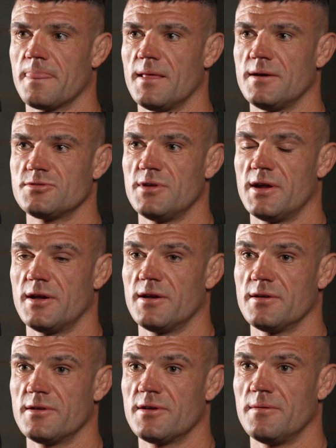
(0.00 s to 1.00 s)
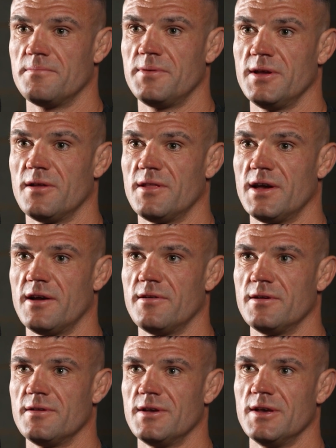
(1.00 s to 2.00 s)
I was trying to compete on there
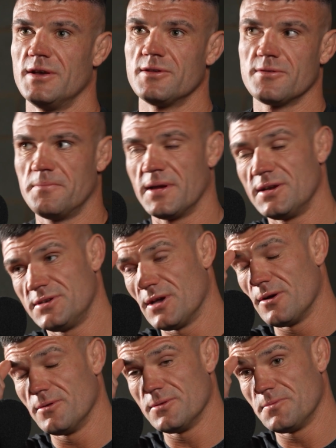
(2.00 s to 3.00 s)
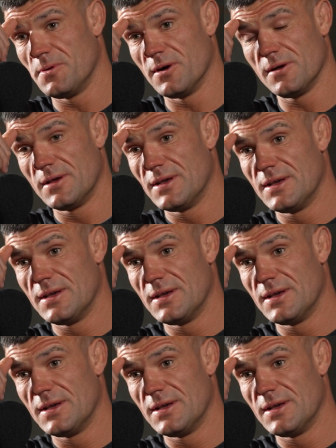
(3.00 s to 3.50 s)
and some big shows, but